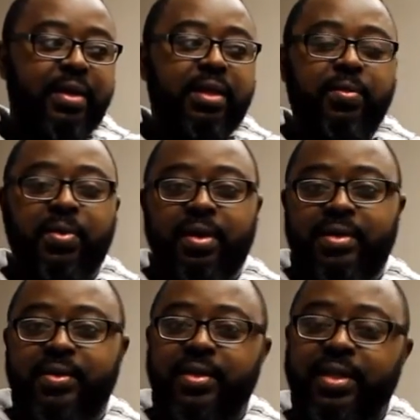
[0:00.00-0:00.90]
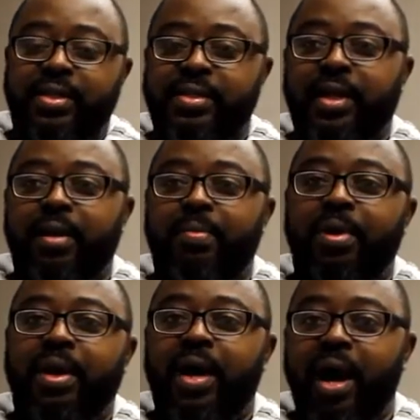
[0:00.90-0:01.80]
Then we're going to look at the second
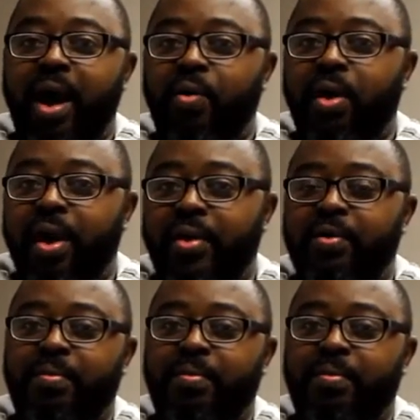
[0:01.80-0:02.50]
part. How are you?